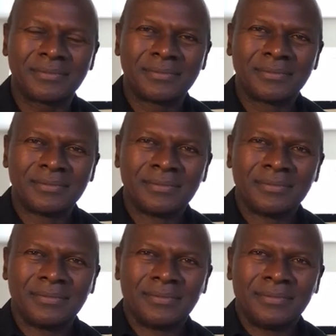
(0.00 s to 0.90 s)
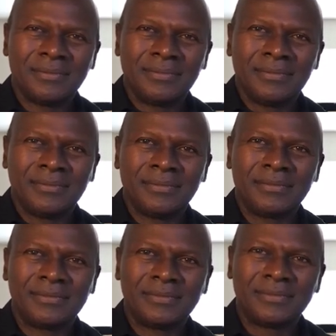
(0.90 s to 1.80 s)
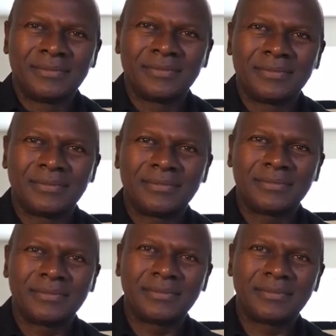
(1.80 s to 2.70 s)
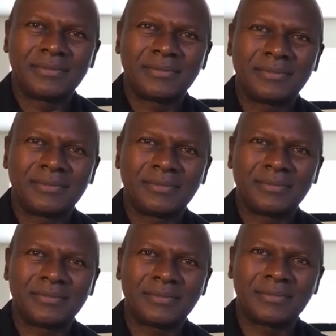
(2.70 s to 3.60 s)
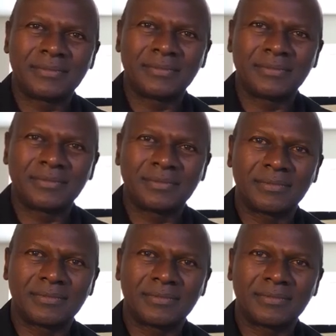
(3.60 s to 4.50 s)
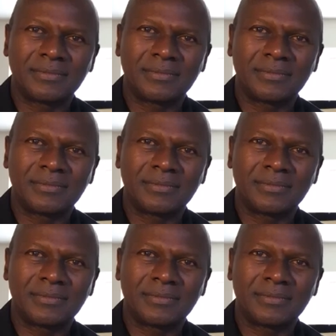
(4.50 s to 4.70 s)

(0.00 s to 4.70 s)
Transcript: [no speech]